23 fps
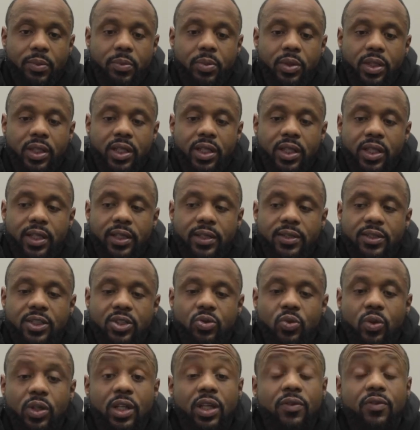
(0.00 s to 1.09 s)
But just
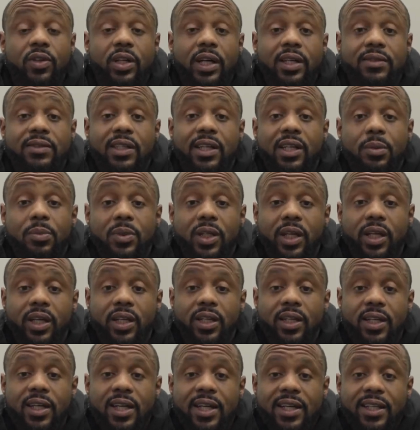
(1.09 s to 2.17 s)
want to give you guys that update
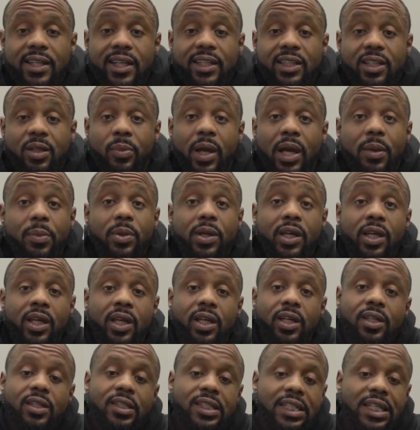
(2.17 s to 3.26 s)
that there may
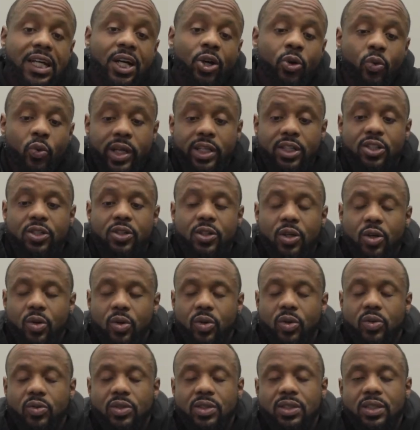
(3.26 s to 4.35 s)
be a wrench
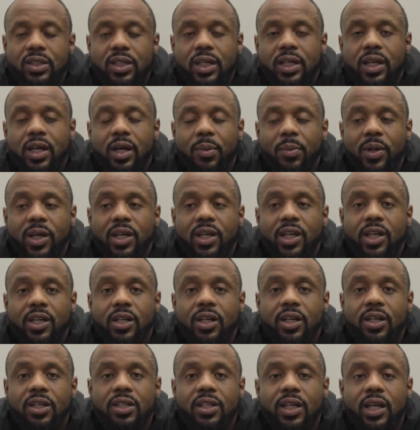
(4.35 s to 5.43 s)
thrown in
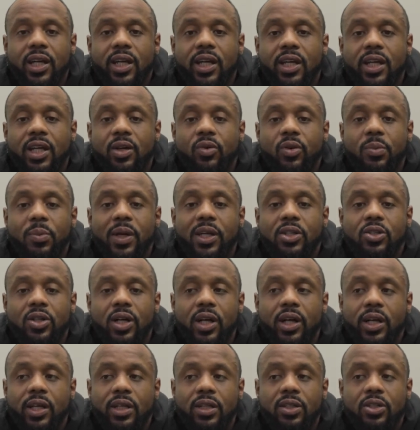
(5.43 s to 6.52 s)
here, and we may try
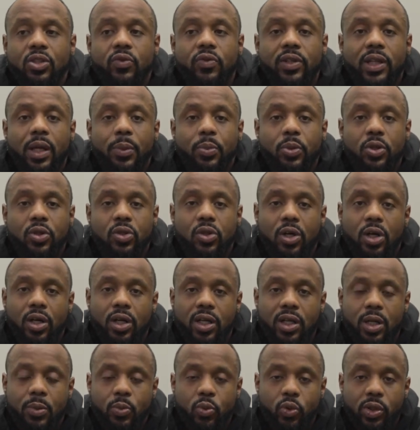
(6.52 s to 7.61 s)
and shoot for that pro card a
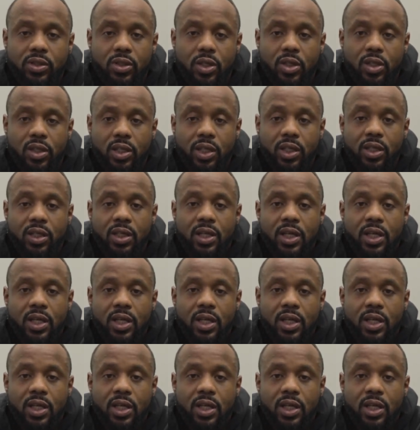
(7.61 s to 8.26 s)
couple weeks early.